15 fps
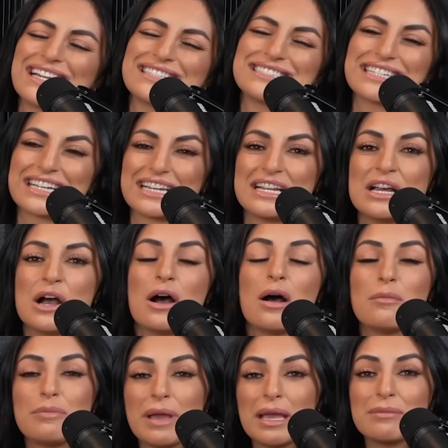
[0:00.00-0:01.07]
a chicken,
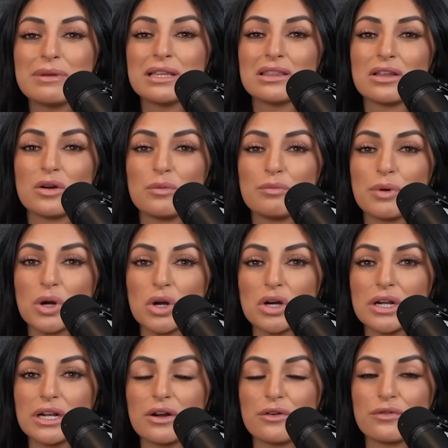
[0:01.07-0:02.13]
a baby little
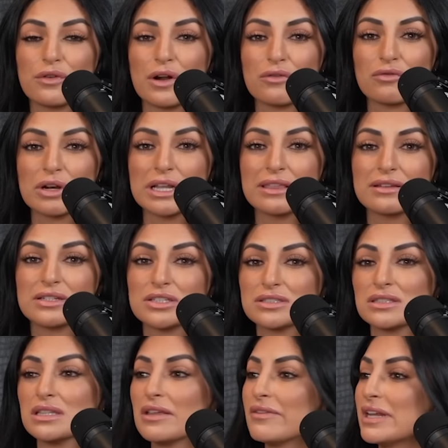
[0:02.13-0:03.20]
bird in our front wreath,
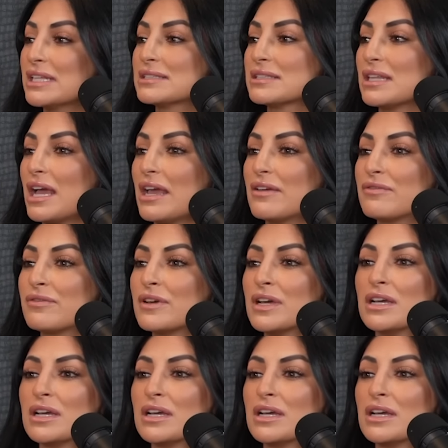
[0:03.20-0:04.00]
just living its life,